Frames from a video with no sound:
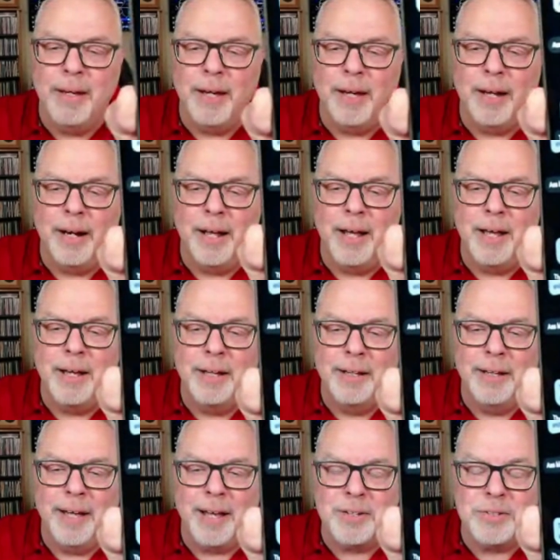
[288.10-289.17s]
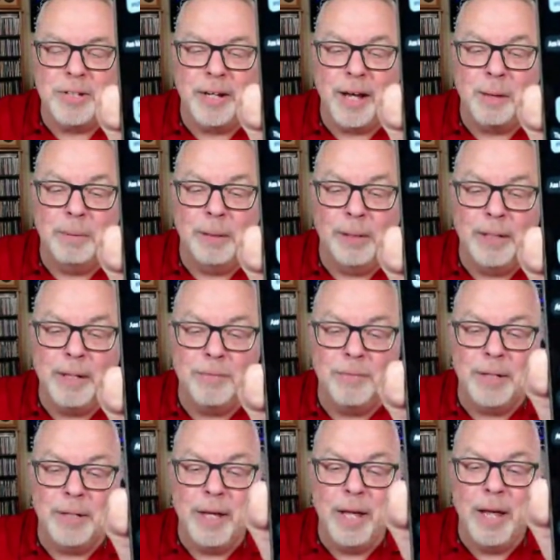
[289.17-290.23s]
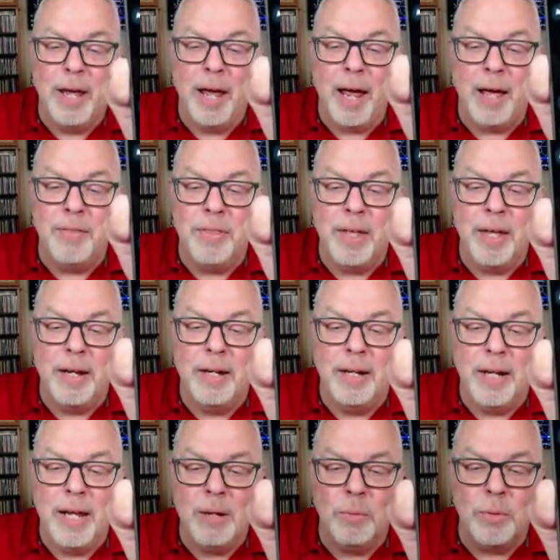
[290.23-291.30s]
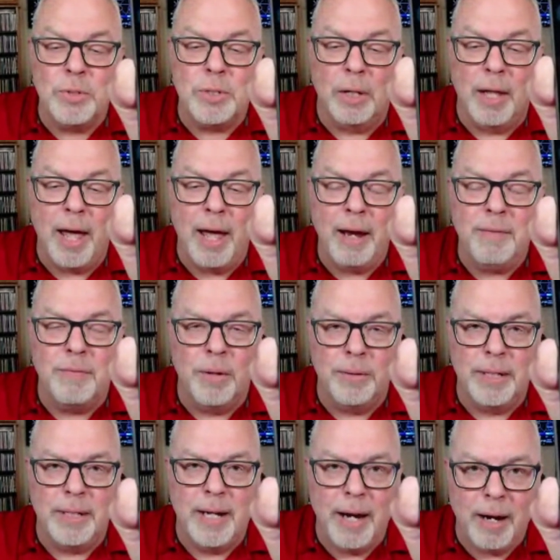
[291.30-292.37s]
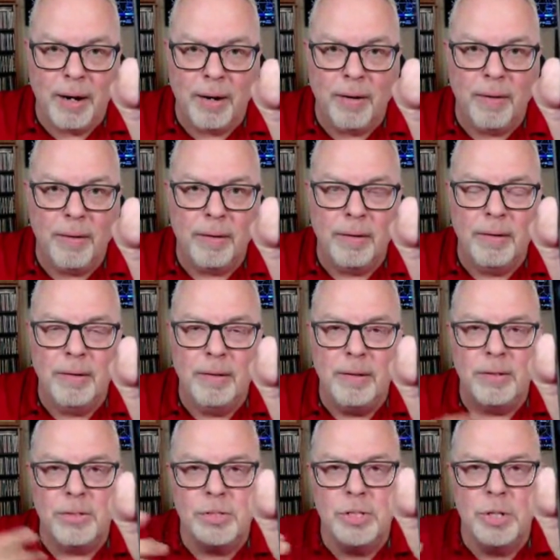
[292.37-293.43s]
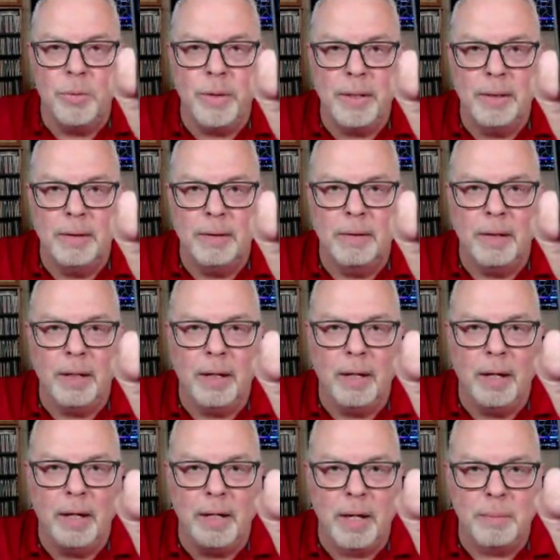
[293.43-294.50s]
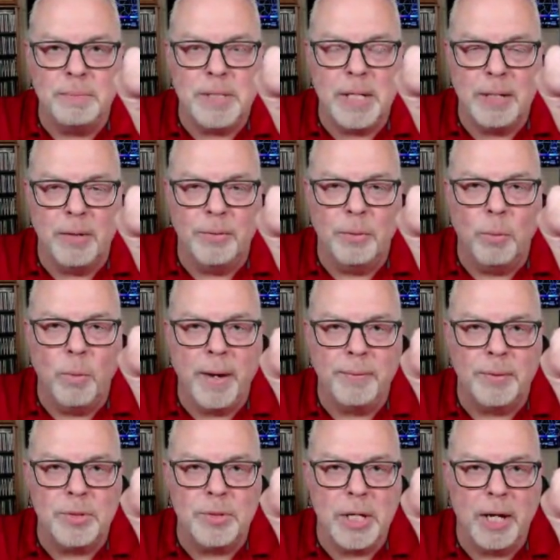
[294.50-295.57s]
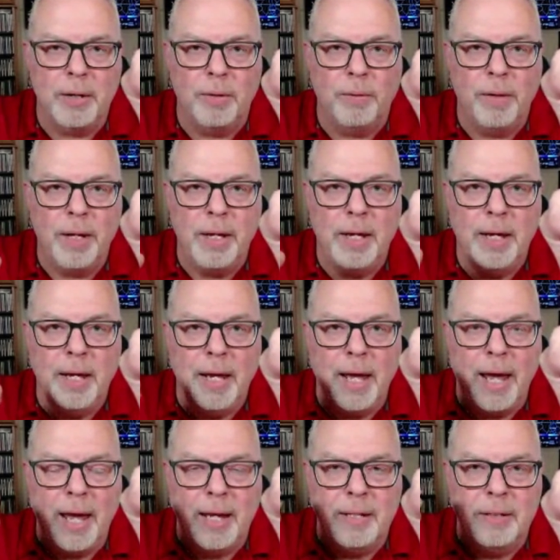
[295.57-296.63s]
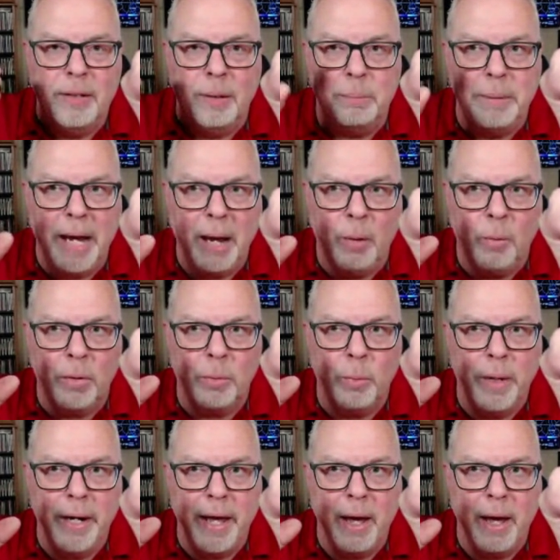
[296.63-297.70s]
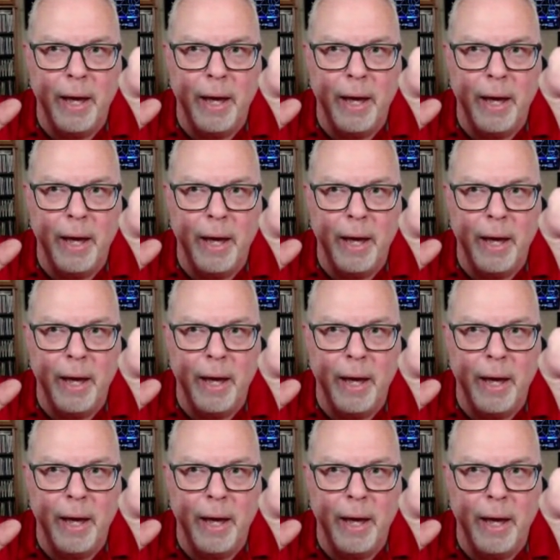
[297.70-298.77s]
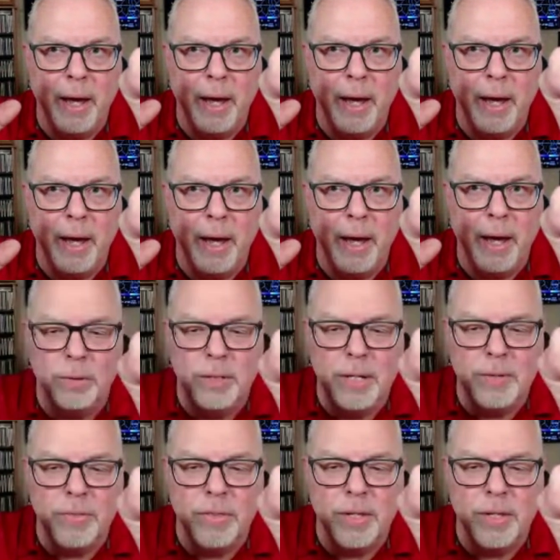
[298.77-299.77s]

And uh, I said, I believe it. And then he was live on the air doing an update on the Weather Channel, and the power went out where he was, and it did